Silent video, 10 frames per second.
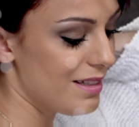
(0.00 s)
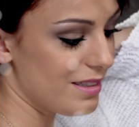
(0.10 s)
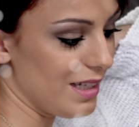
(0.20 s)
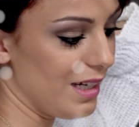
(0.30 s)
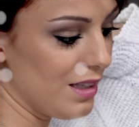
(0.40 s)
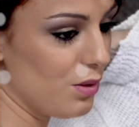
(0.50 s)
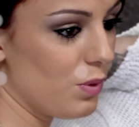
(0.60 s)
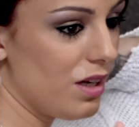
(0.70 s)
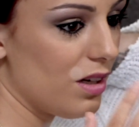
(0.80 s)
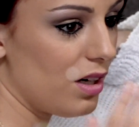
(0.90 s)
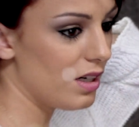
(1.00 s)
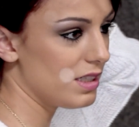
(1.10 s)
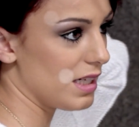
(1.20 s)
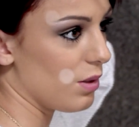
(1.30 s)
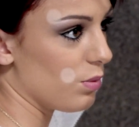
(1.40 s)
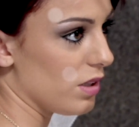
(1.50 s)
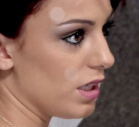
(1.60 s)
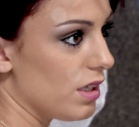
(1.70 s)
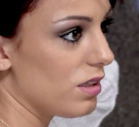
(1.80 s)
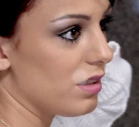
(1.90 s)
See, and the way that I dealt with
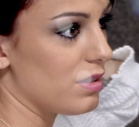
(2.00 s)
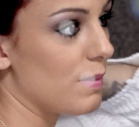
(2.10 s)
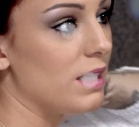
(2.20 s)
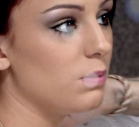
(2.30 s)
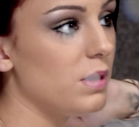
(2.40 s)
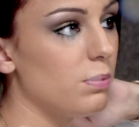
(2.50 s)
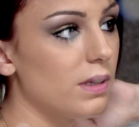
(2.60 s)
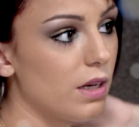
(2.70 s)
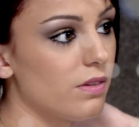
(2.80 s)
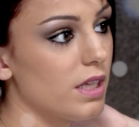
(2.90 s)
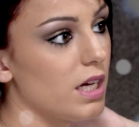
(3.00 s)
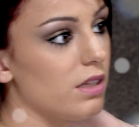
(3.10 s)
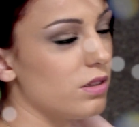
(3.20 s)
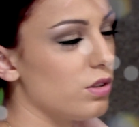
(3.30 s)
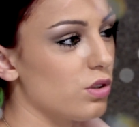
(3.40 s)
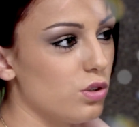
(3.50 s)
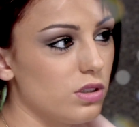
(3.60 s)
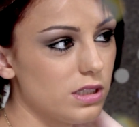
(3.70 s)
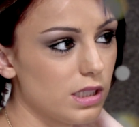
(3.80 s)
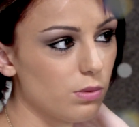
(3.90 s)
it, there's many people out there that
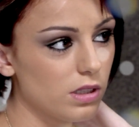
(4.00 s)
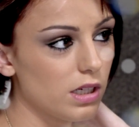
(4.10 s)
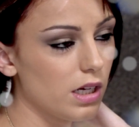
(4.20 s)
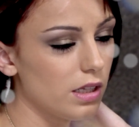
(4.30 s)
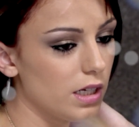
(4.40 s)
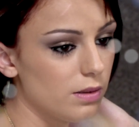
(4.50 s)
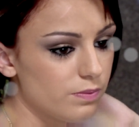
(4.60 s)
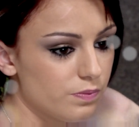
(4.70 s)
couldn't deal with it like that.